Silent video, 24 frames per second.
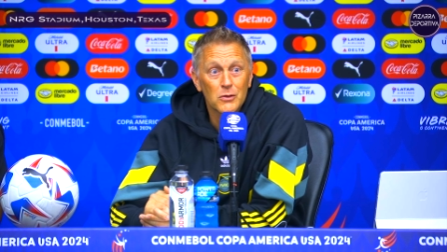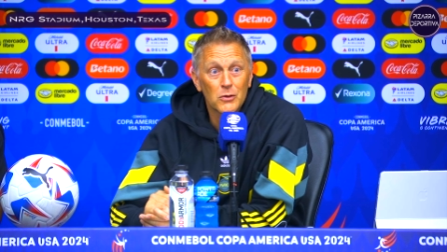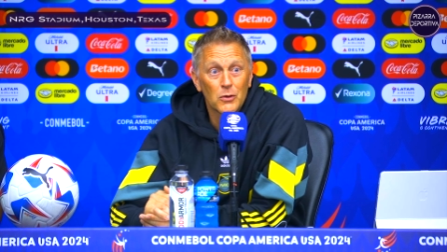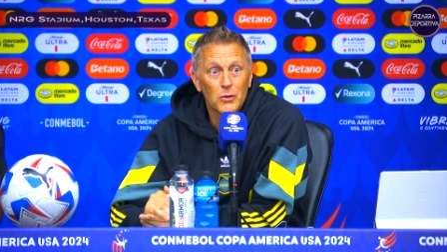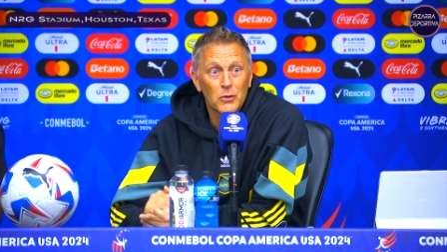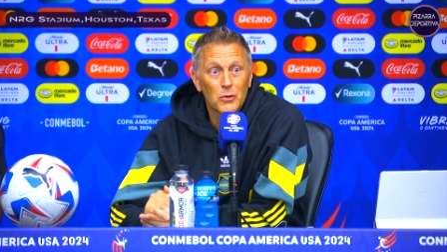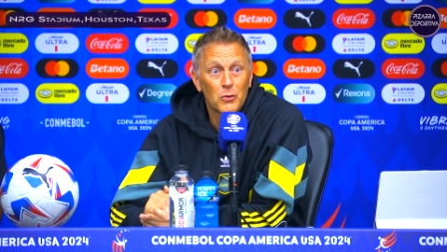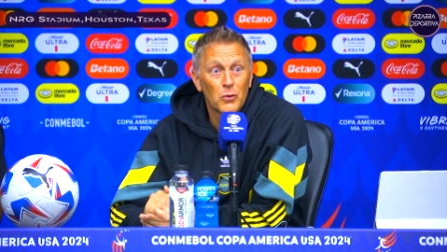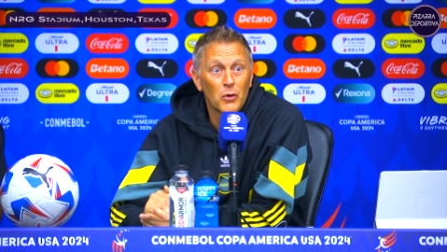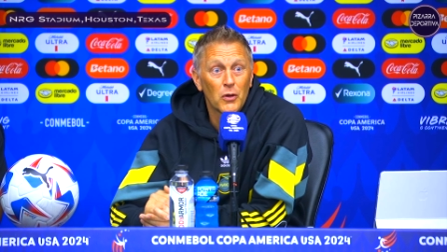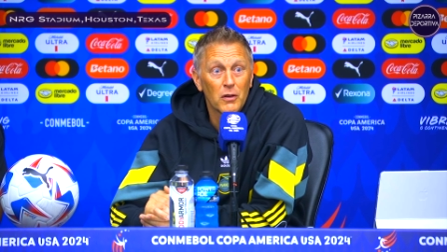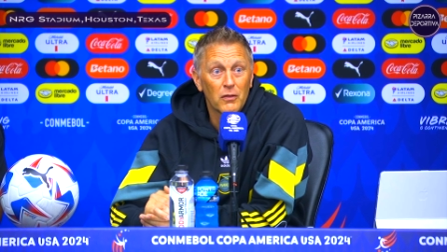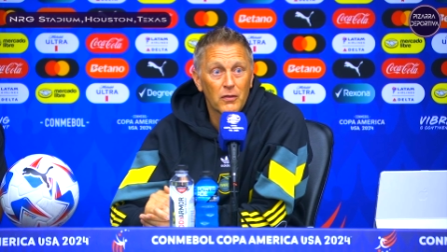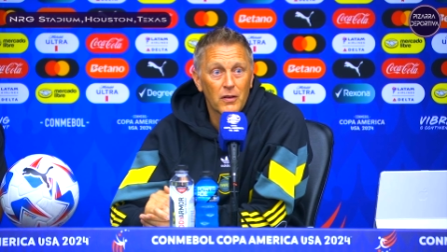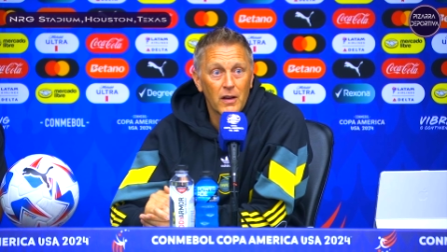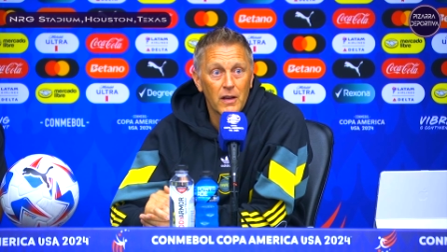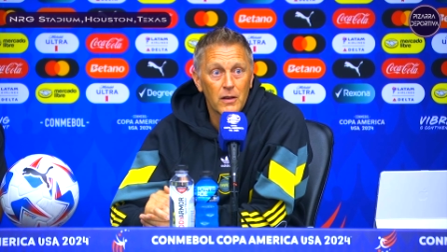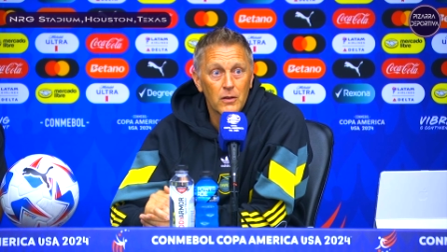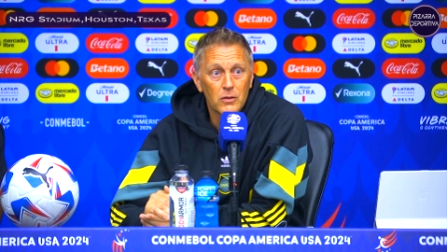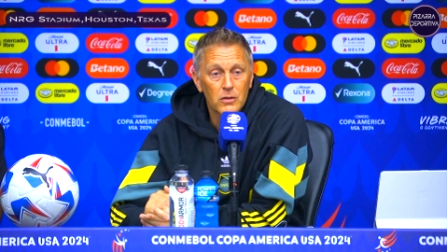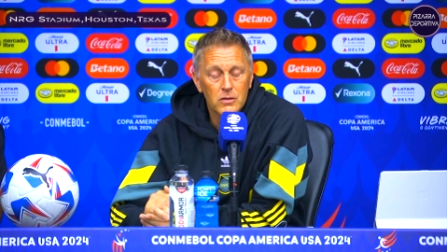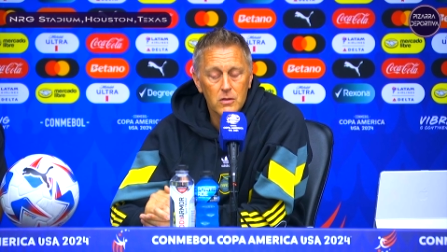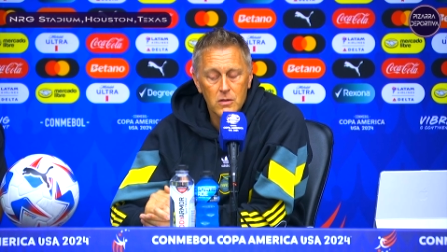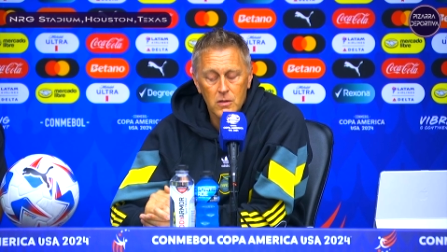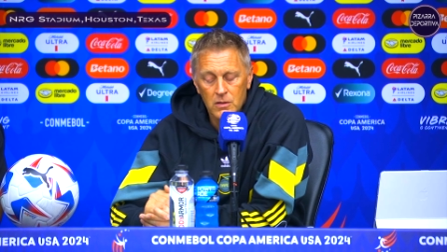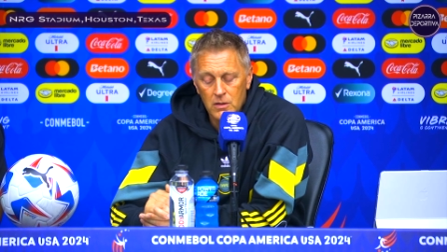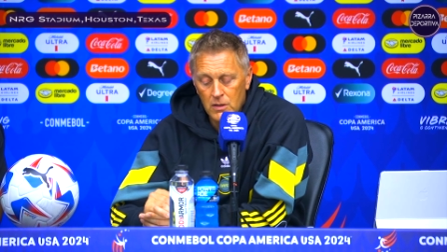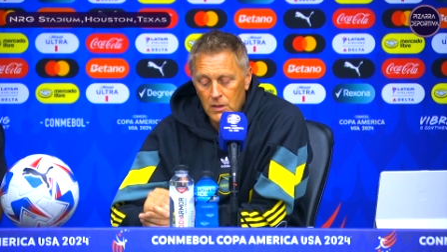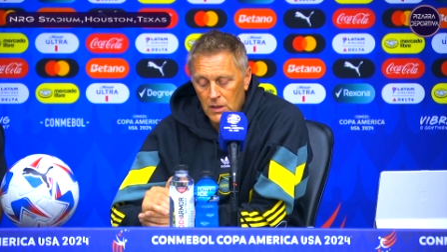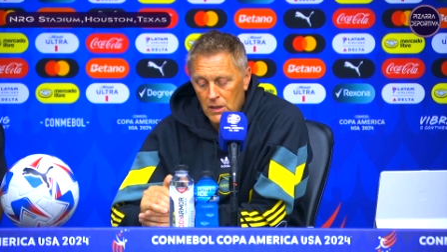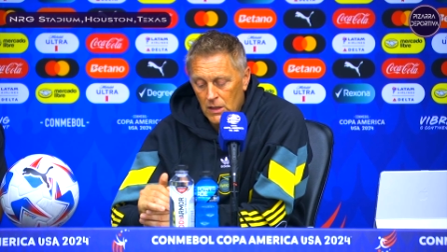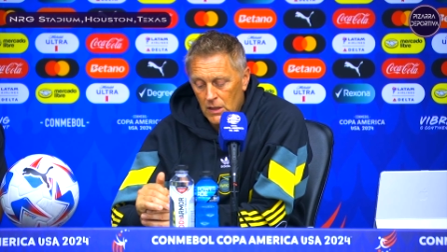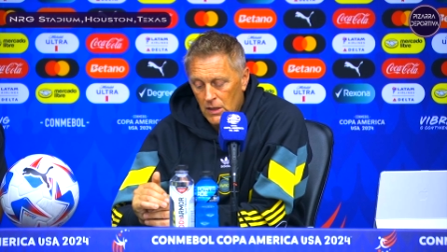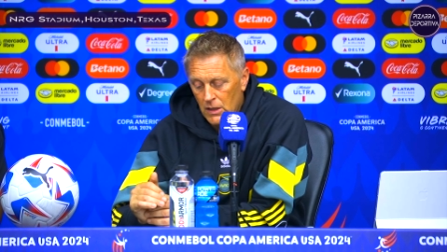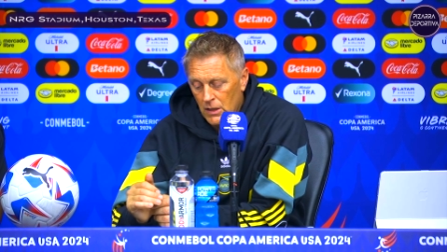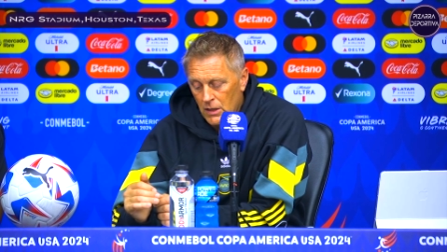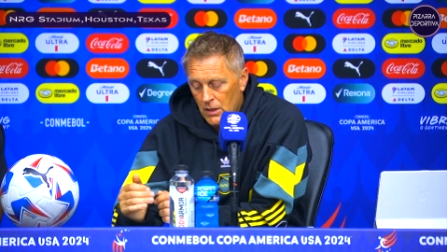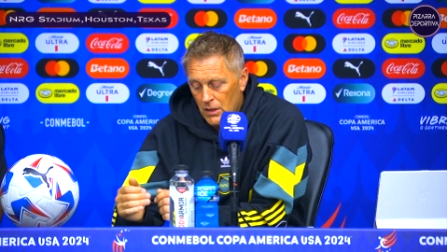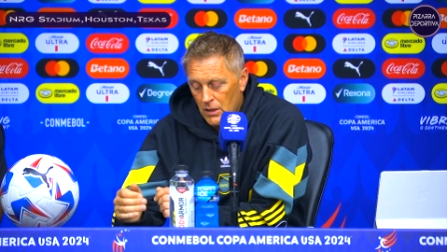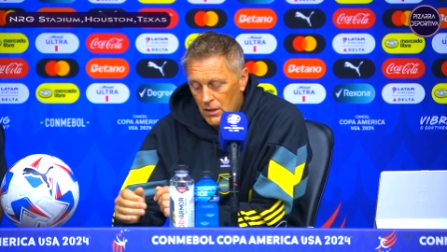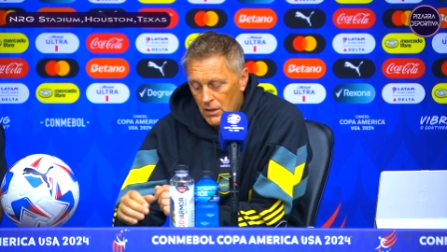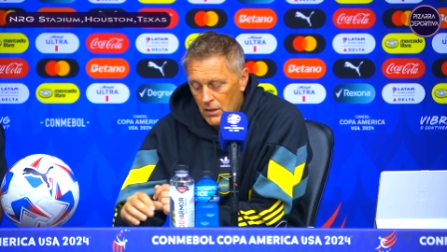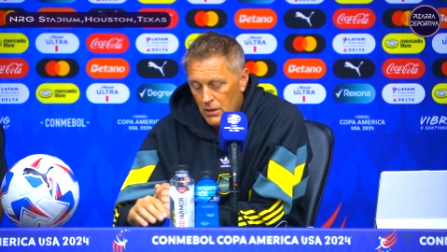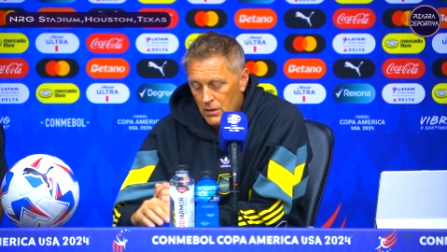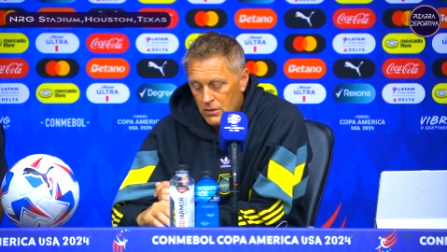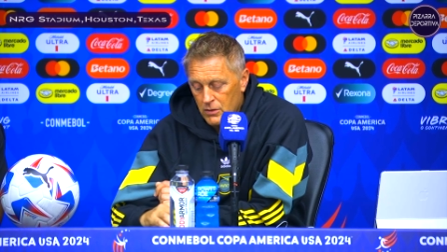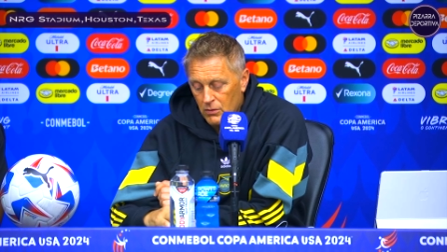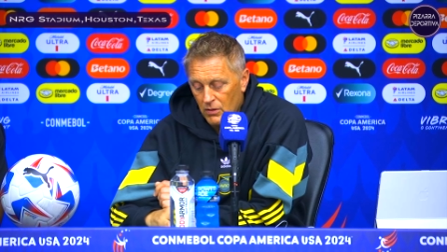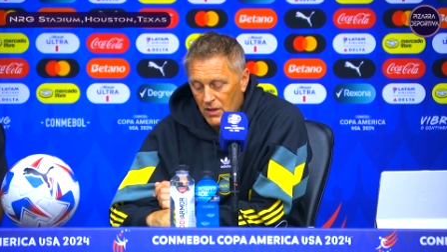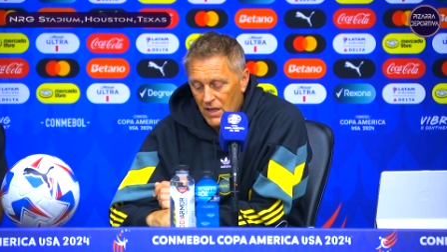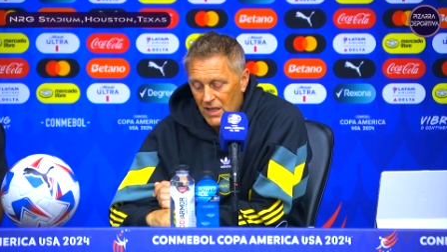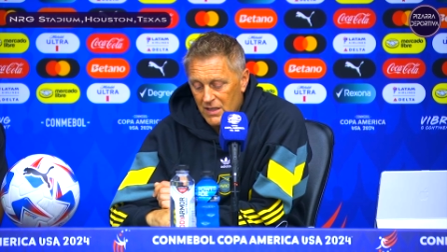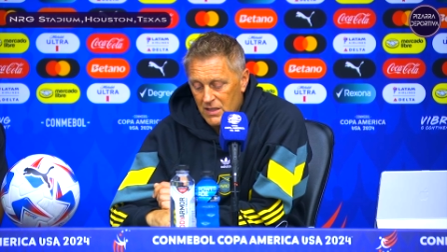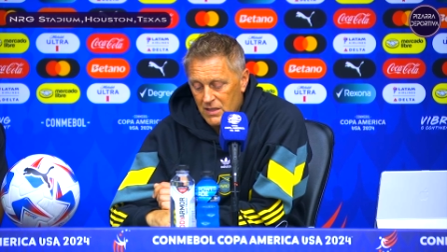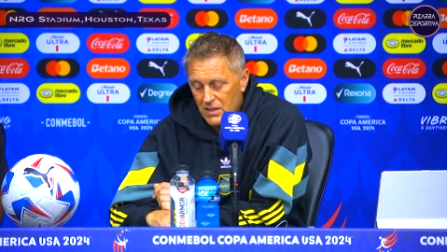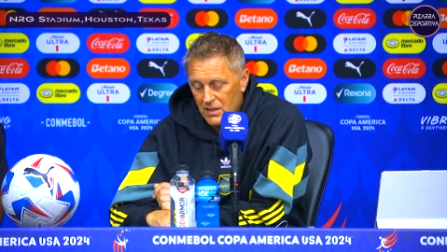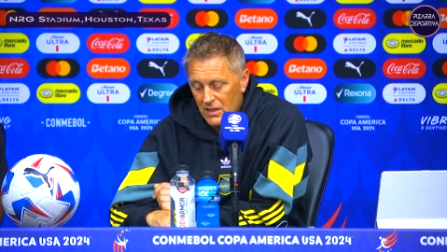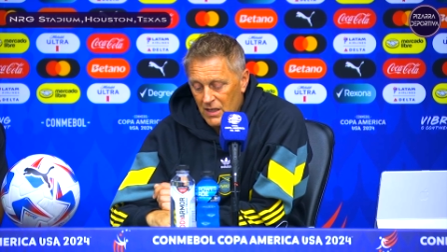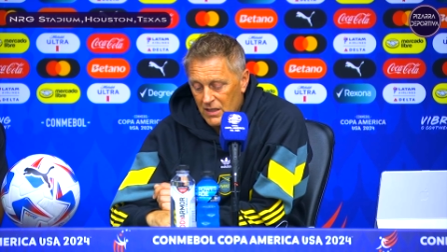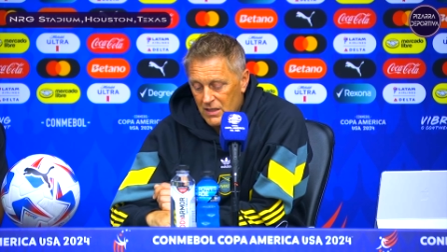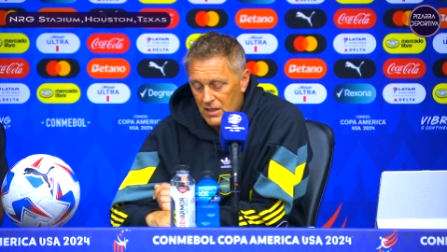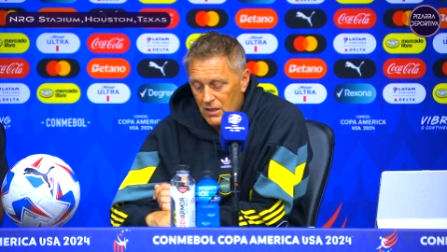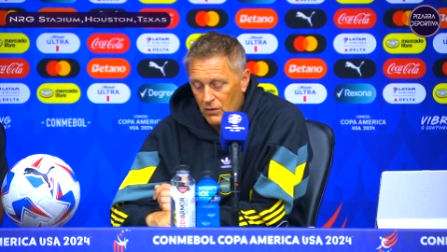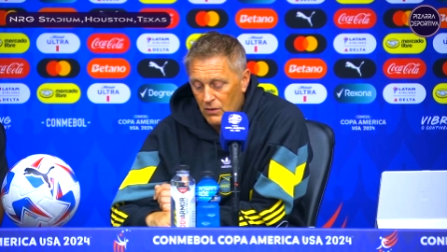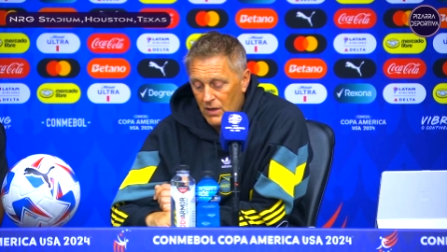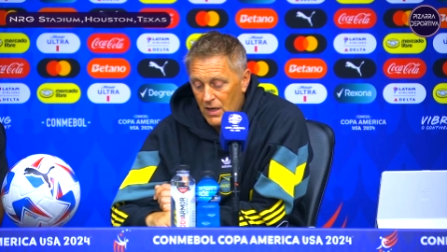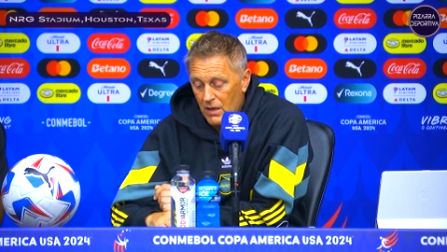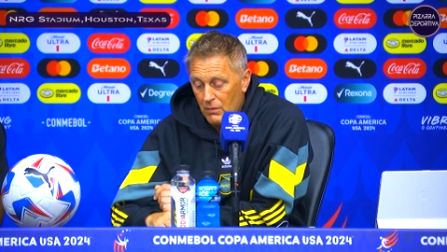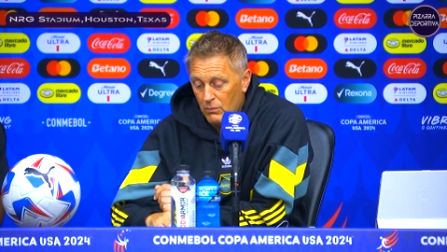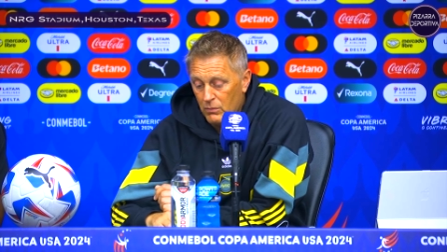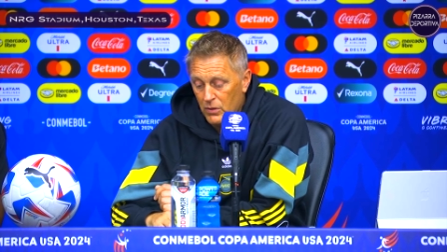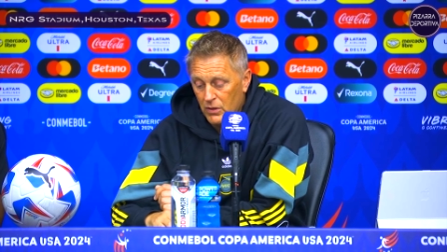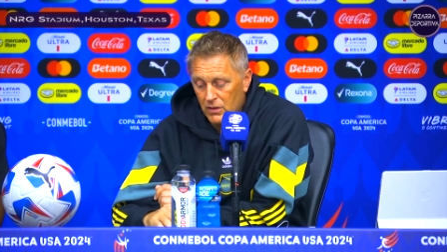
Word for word: or quarterfinals. So that's, that's our aim.